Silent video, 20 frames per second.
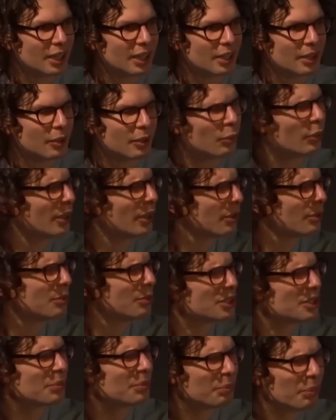One of them
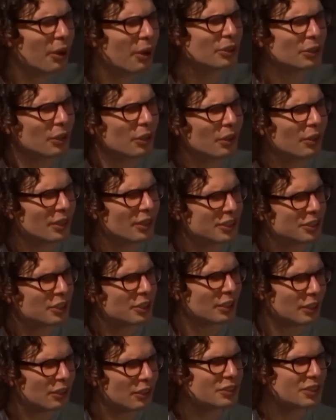was a model, and it took a
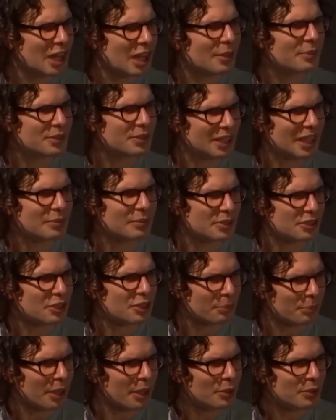long time to get him to stop
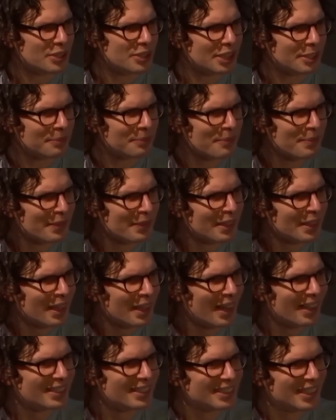posing.
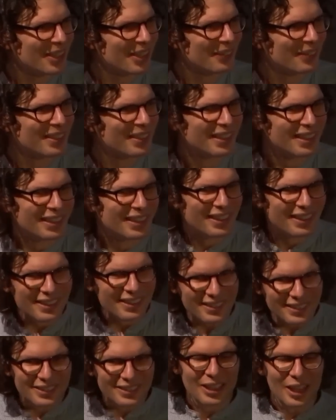And
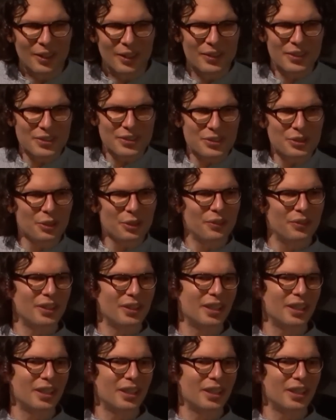you know, there's sort of a.